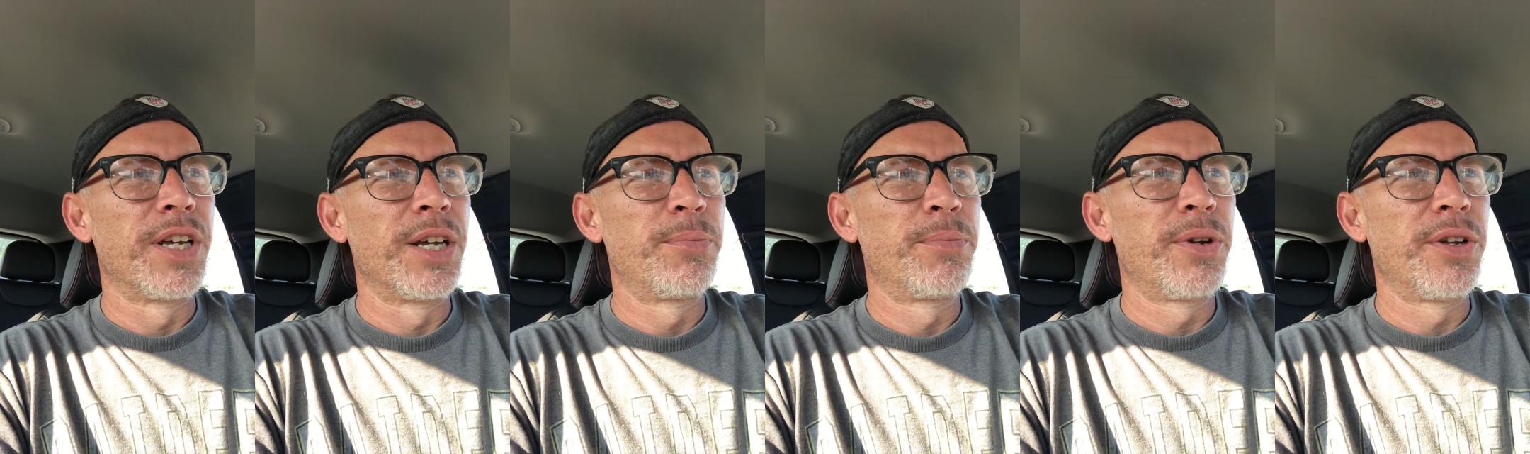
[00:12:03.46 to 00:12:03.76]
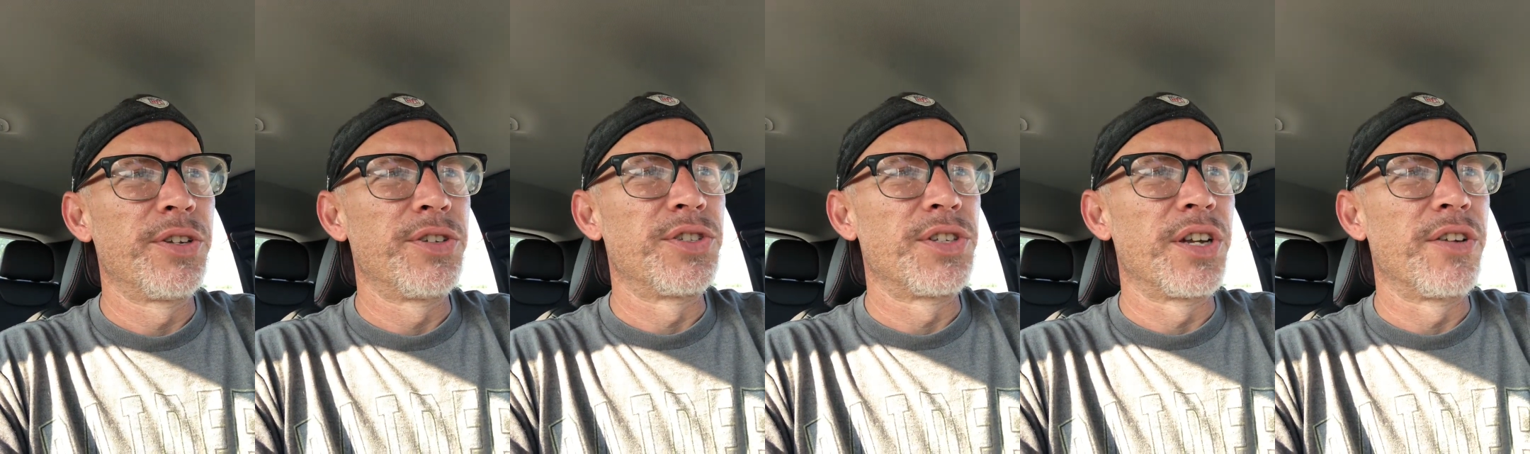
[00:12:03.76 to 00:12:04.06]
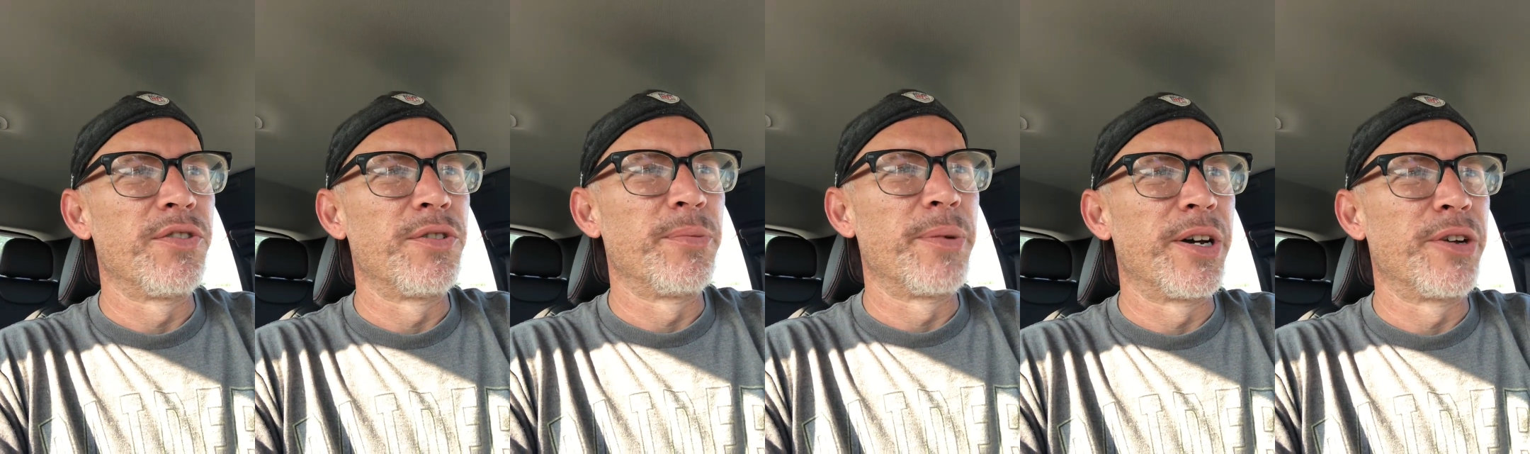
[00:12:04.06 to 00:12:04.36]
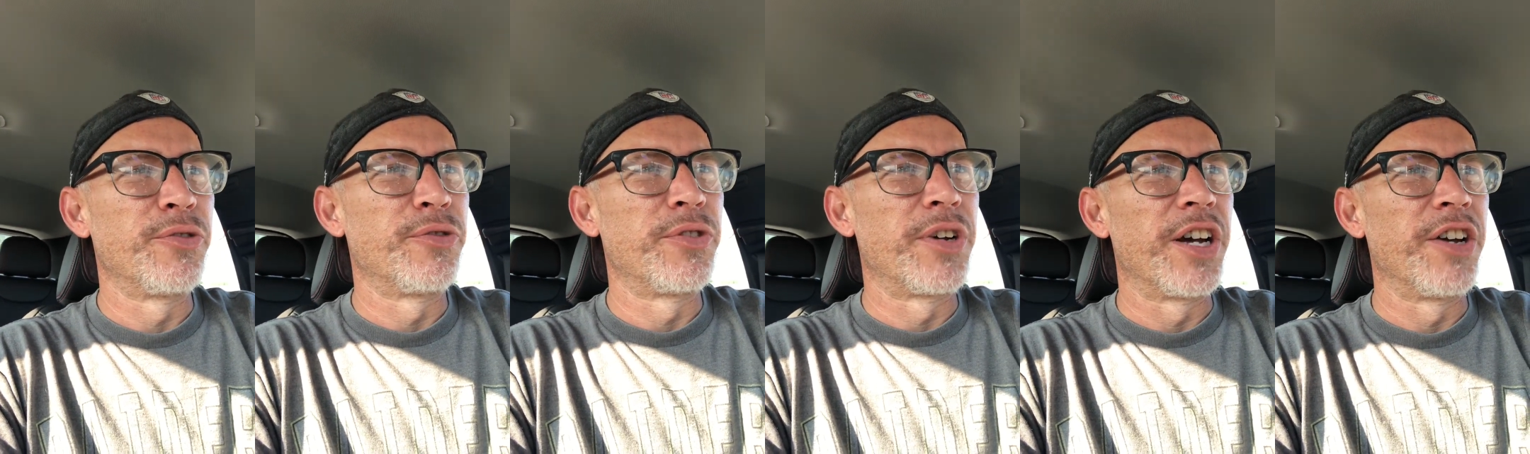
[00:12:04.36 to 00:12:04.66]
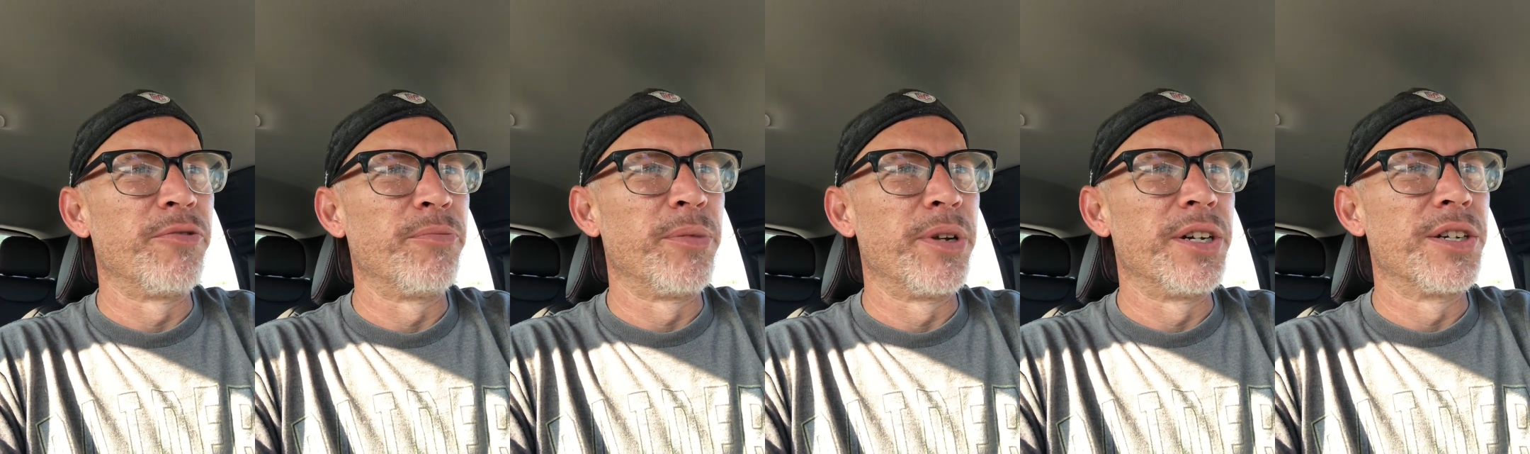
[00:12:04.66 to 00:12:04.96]
probably saved about
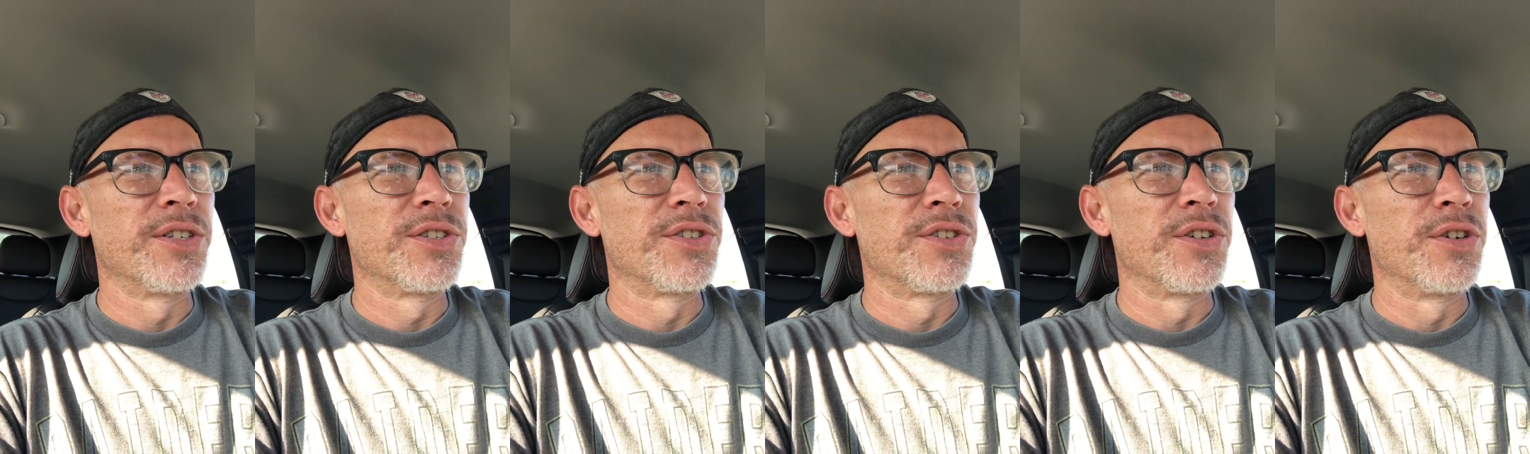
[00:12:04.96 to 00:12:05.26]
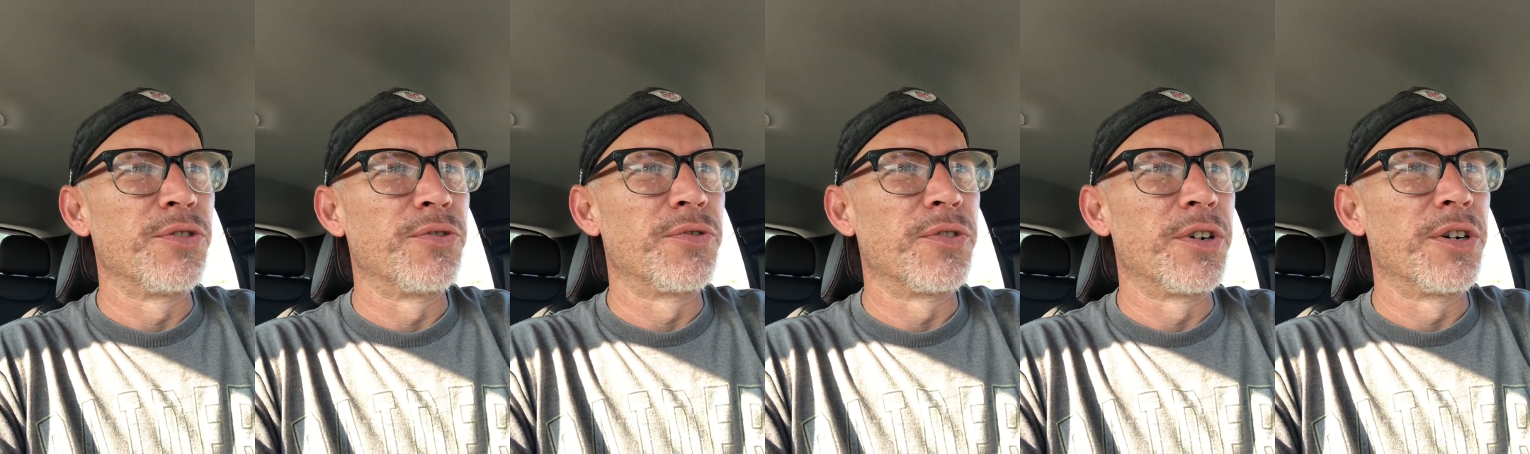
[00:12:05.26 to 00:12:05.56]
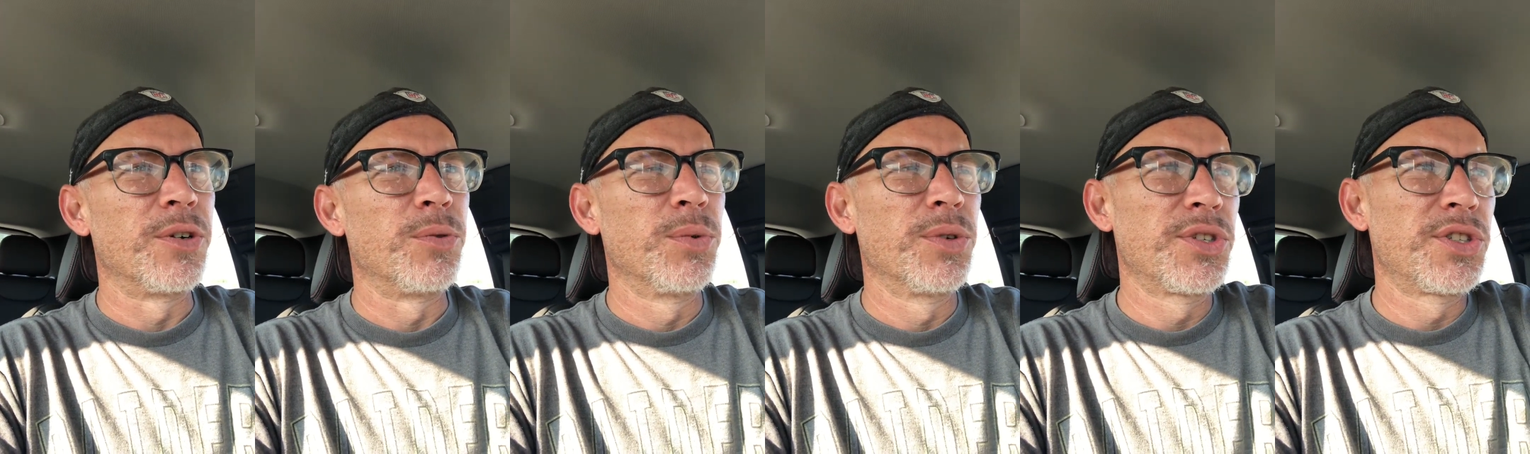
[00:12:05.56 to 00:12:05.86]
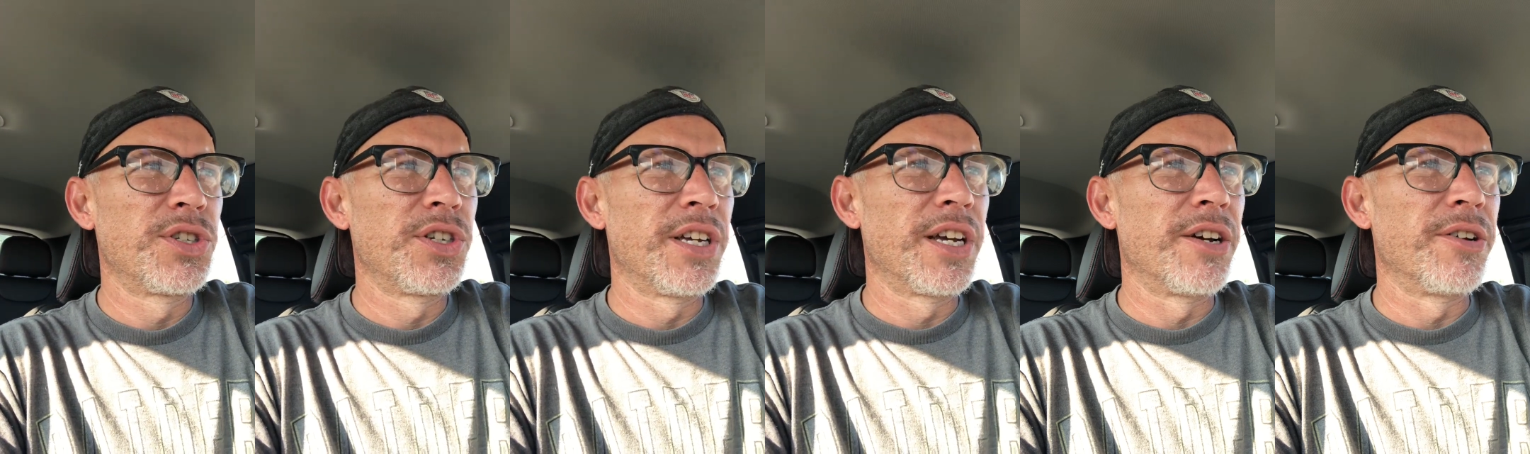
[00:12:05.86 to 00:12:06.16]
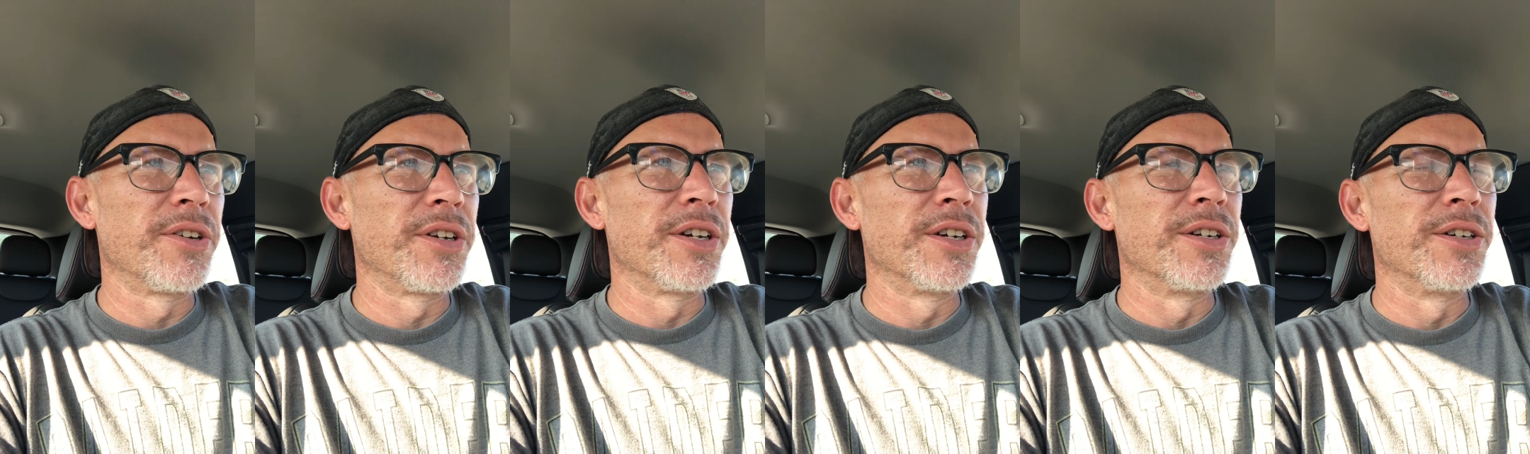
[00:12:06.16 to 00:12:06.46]
5 minutes so far. We'll see how
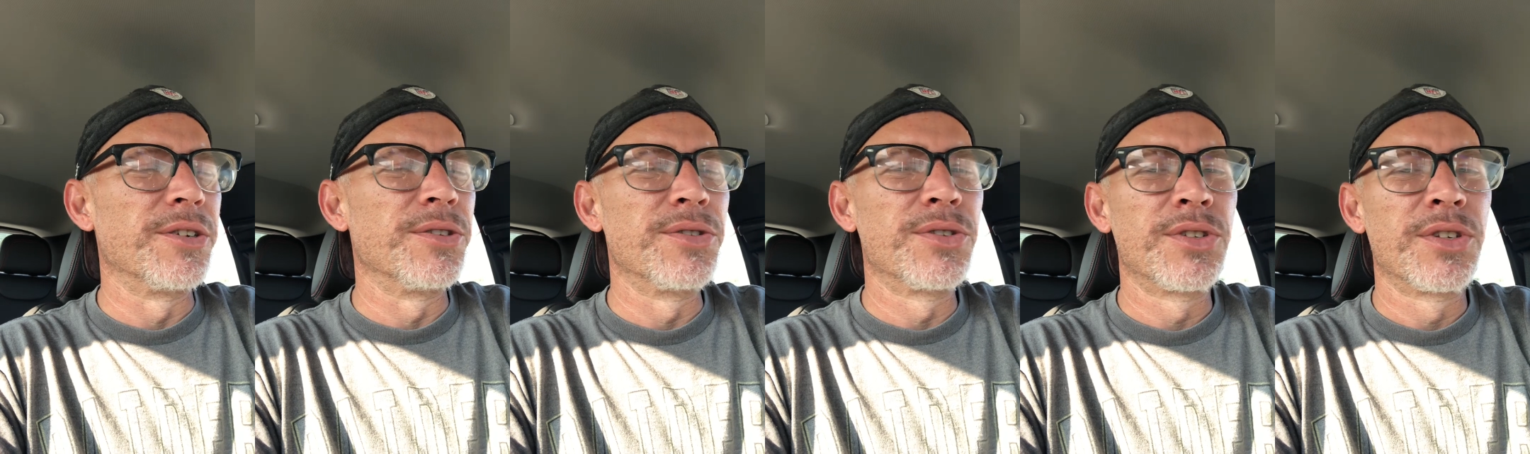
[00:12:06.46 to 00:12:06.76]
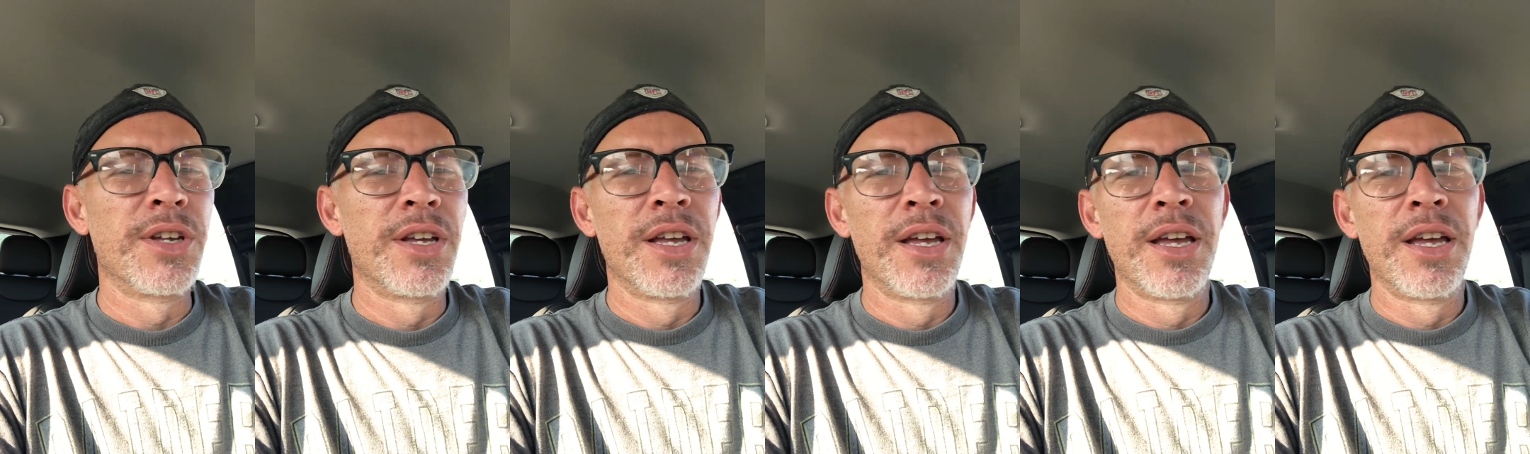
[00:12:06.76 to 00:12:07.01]
it goes.